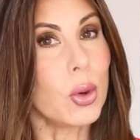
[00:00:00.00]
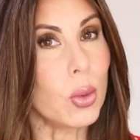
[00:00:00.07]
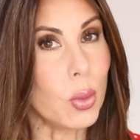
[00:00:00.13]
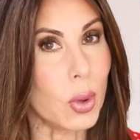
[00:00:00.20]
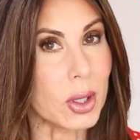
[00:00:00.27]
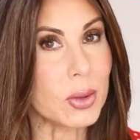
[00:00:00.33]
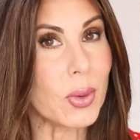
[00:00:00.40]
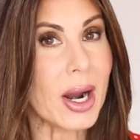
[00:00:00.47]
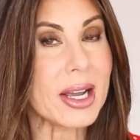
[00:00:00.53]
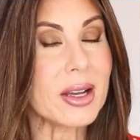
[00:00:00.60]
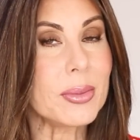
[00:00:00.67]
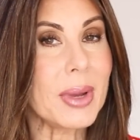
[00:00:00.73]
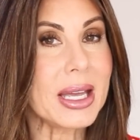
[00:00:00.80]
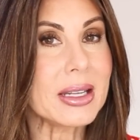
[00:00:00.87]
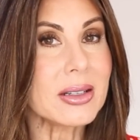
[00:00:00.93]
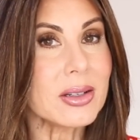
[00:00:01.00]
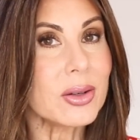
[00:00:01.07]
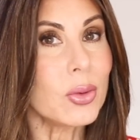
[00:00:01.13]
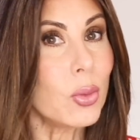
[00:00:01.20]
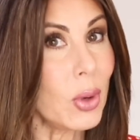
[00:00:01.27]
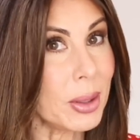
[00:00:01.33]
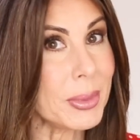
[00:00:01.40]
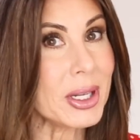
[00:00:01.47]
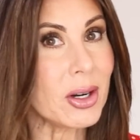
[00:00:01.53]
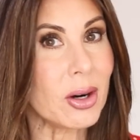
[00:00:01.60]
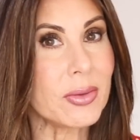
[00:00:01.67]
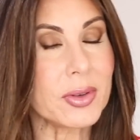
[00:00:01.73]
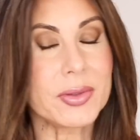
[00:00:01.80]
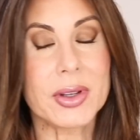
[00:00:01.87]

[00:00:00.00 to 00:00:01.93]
would recommend women over